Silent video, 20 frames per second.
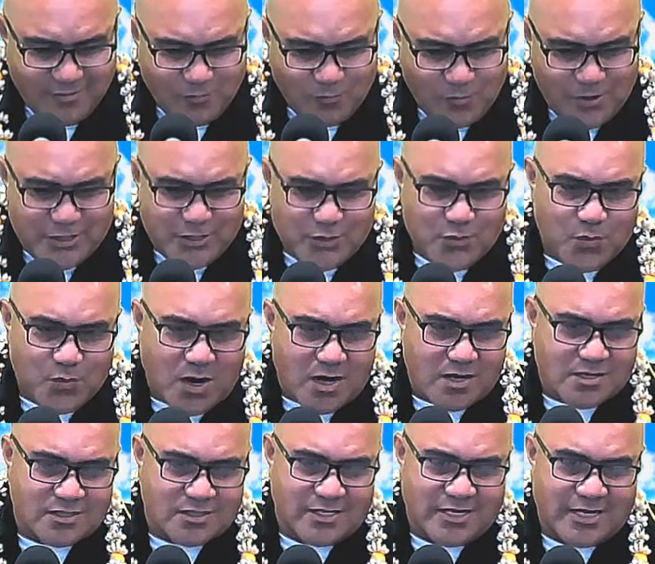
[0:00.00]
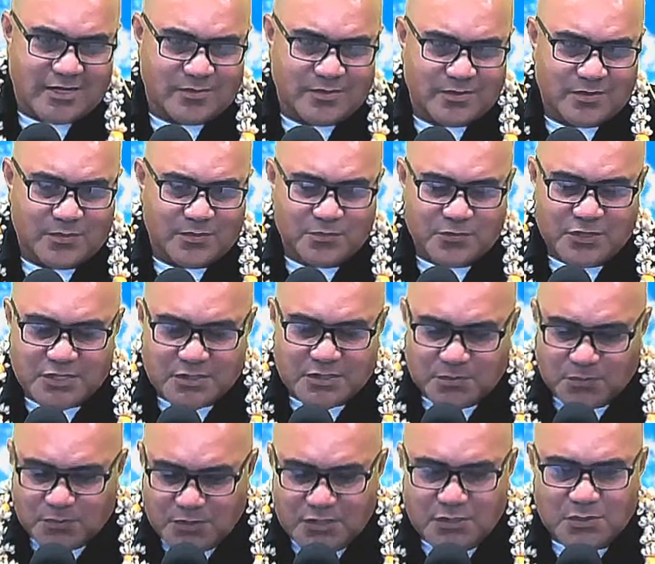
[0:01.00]
When you walk down
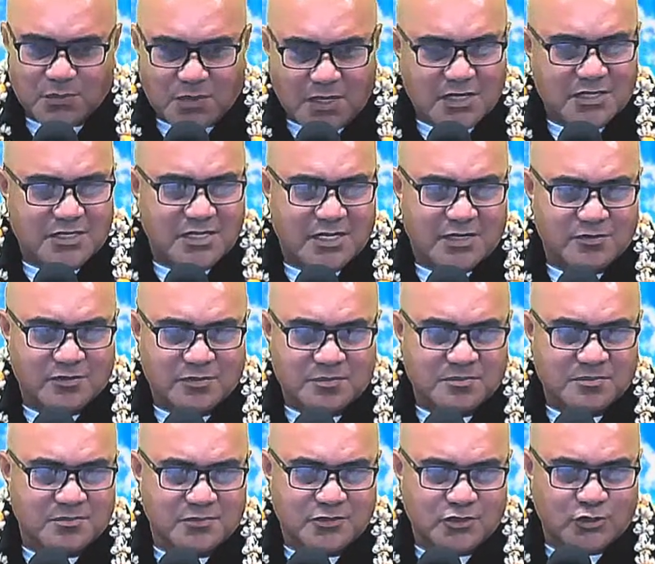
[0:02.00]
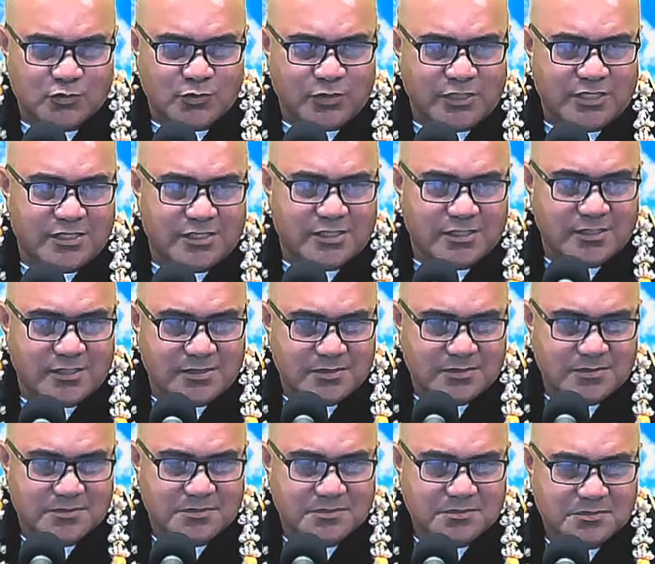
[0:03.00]
the street,
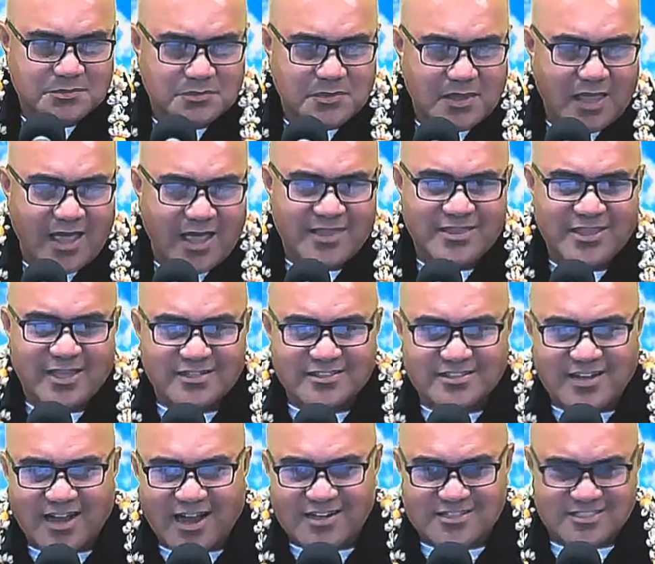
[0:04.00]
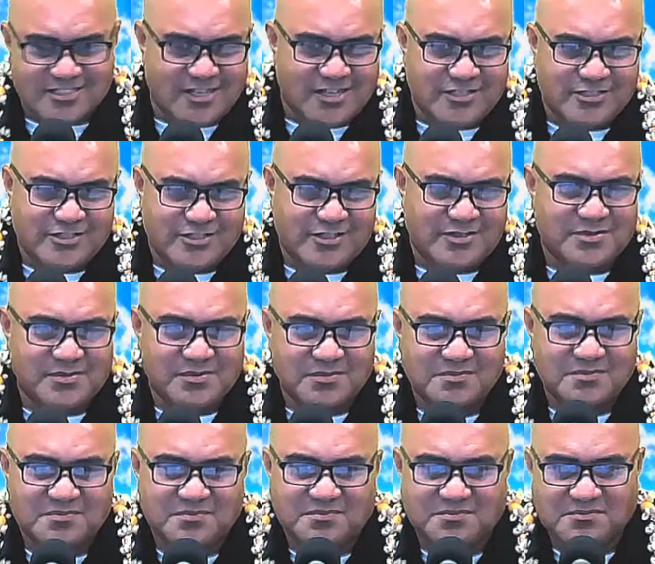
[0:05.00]
and then God sees you,
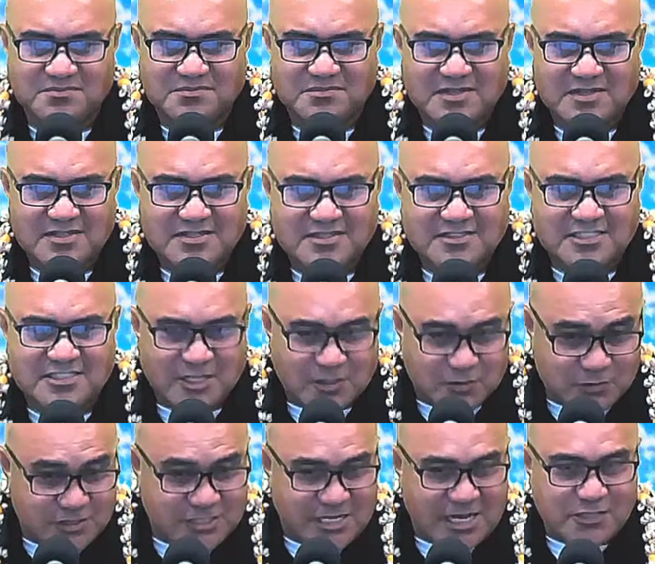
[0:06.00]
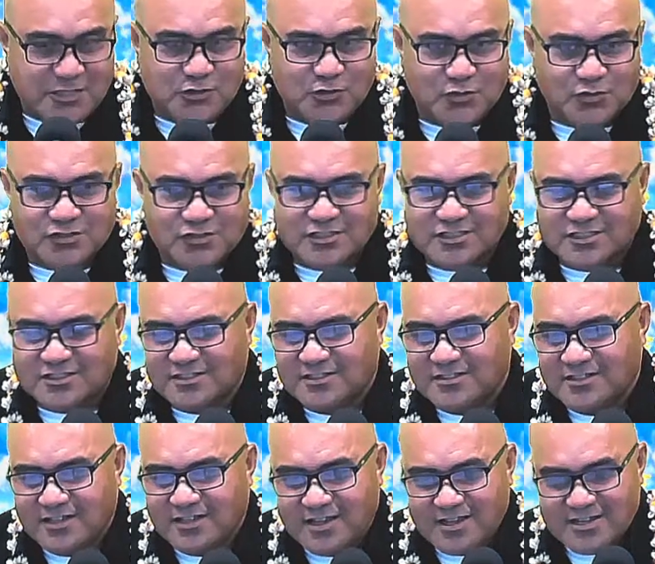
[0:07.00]
tells the angels,
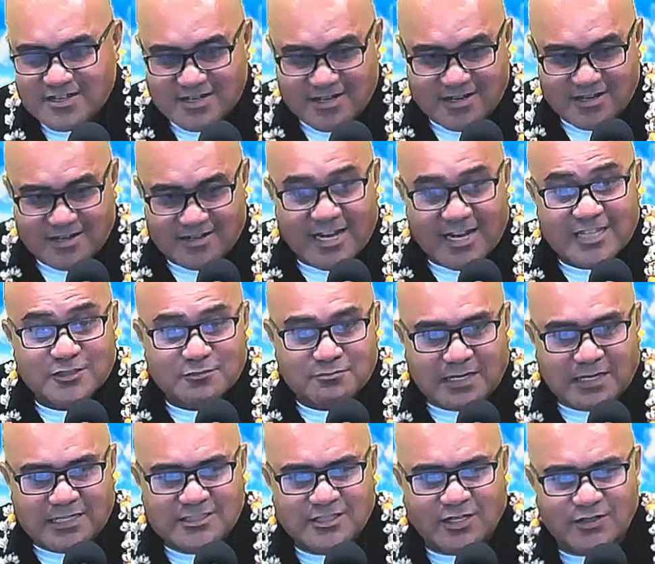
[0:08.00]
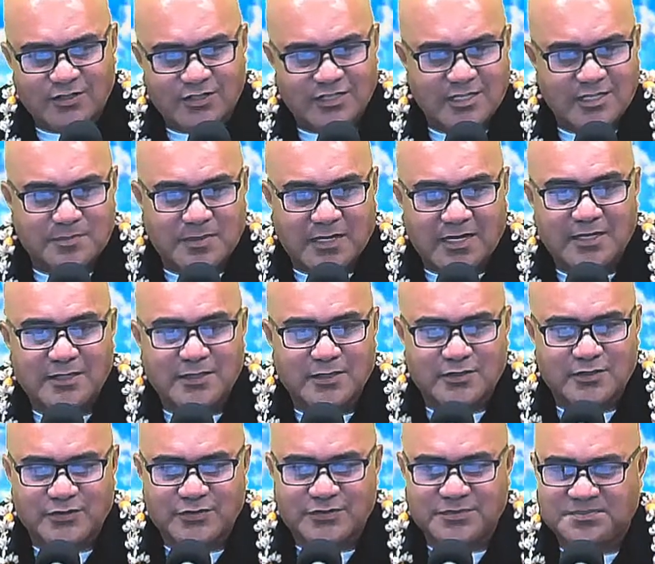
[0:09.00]
"That's my daughter, keep an eye
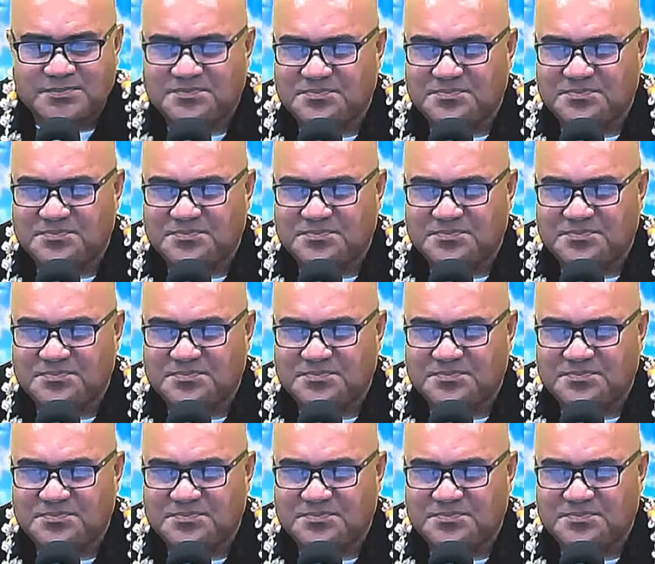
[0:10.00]
on her."